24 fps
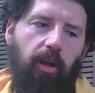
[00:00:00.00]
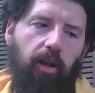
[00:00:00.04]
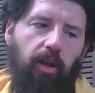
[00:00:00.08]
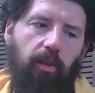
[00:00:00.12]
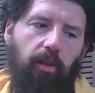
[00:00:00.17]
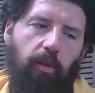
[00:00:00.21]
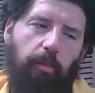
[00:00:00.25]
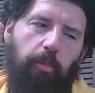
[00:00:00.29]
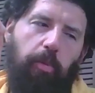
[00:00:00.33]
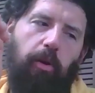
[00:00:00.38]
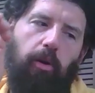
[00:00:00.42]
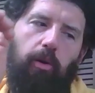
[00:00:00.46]

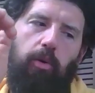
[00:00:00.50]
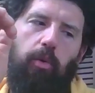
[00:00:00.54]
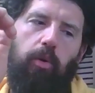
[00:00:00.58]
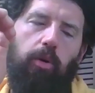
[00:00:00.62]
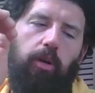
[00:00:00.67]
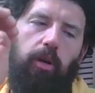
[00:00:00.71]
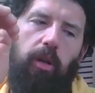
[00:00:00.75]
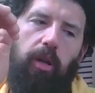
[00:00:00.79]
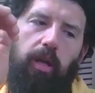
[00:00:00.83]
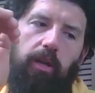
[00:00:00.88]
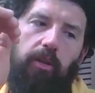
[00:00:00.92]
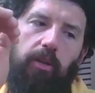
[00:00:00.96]
the parkour
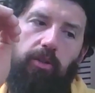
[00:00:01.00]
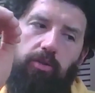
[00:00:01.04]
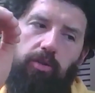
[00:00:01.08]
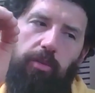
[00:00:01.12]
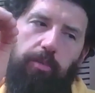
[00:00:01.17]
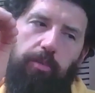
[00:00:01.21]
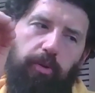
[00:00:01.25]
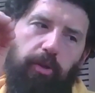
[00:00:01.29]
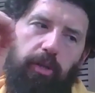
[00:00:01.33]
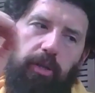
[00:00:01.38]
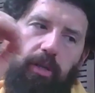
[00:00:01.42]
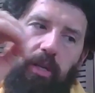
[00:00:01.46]
industry,
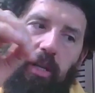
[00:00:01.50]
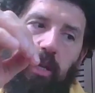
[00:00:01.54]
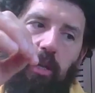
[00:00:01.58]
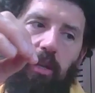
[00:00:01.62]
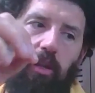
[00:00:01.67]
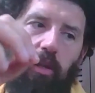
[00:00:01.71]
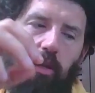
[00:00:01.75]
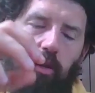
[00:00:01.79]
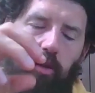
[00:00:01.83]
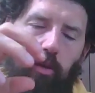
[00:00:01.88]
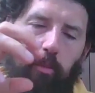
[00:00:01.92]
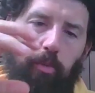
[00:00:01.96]
the